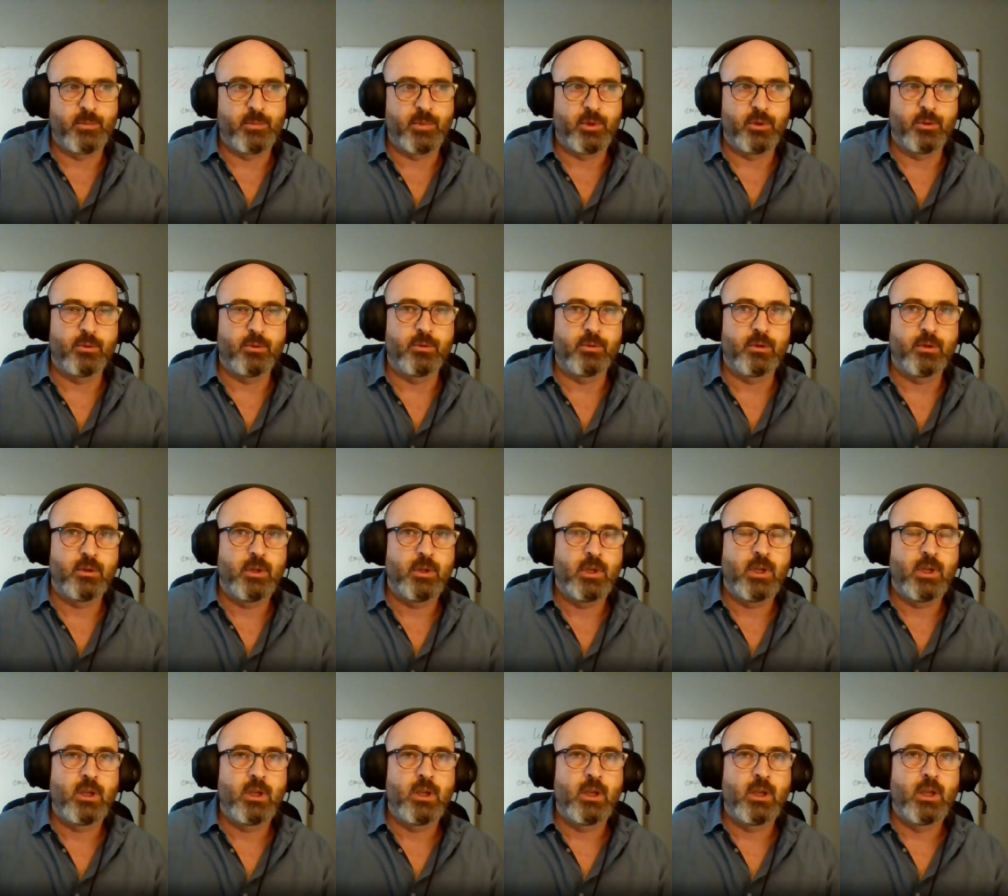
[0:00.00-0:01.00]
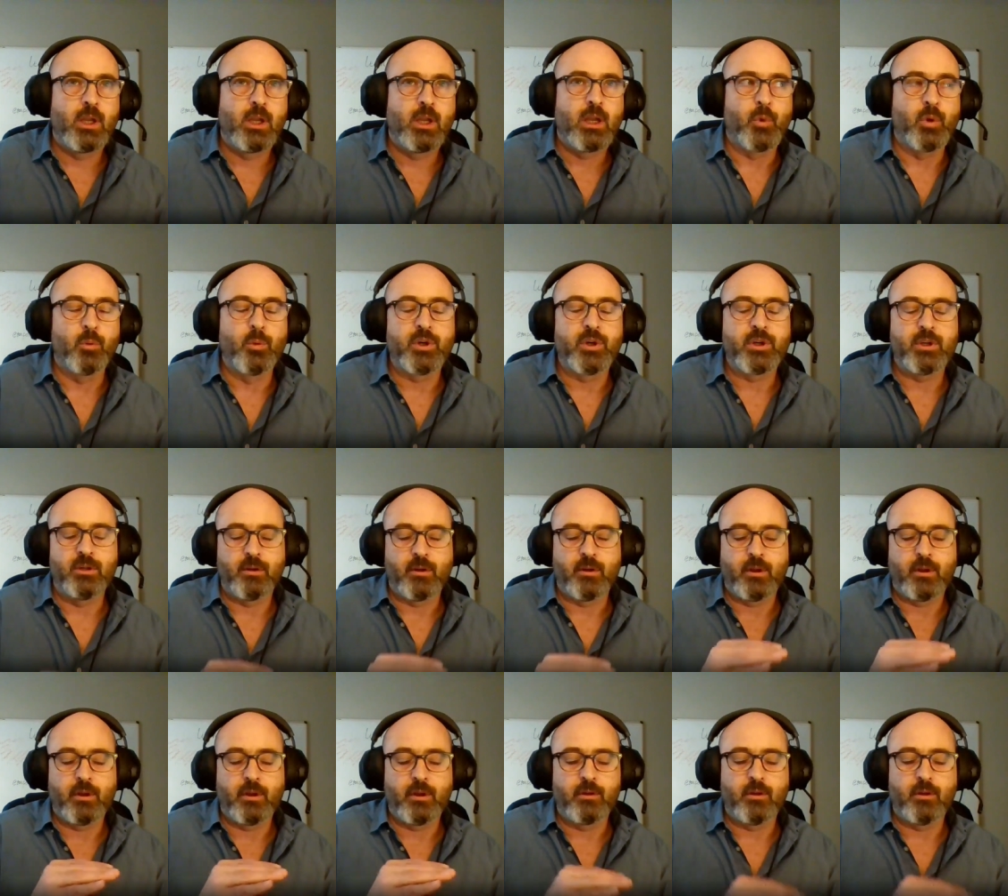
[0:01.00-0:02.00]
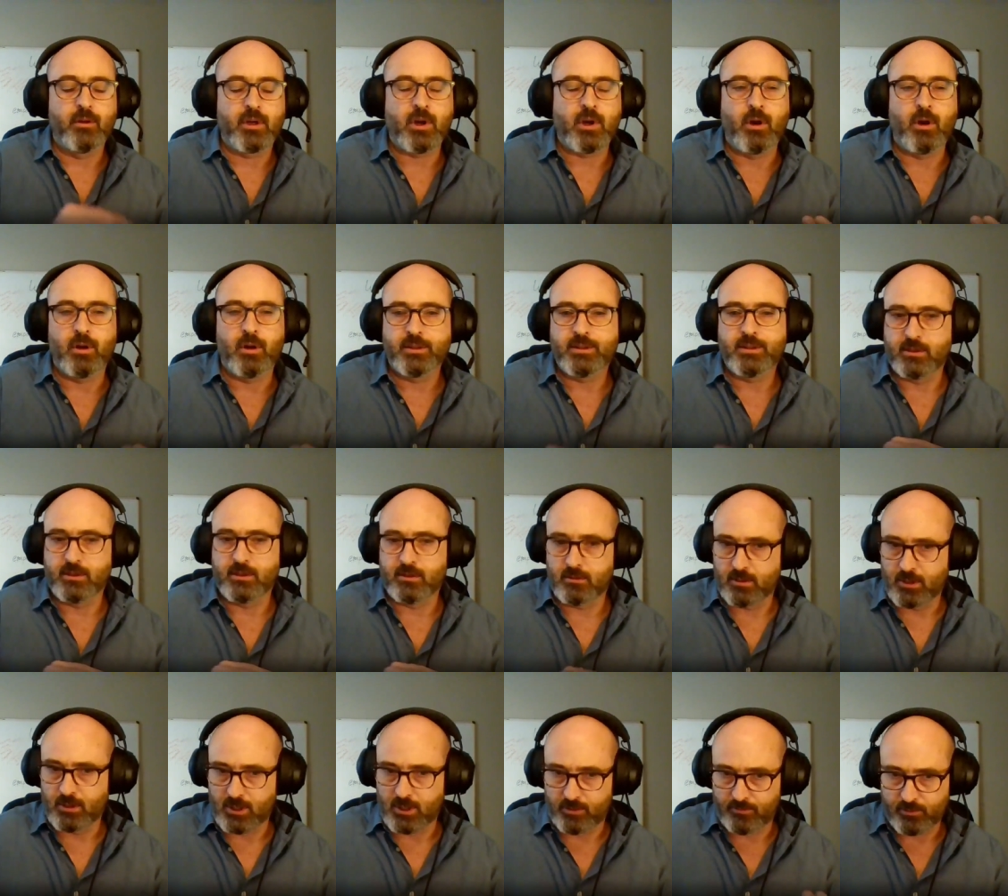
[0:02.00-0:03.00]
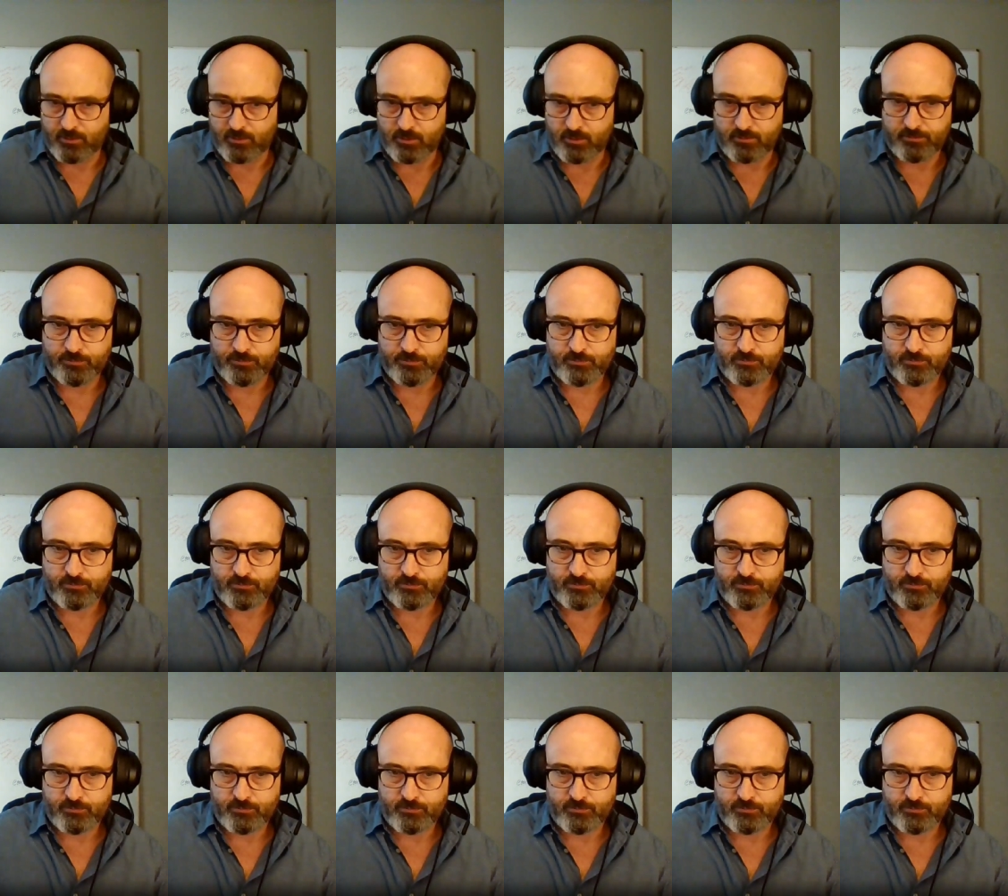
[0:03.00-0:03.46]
mode, we are working on a content level.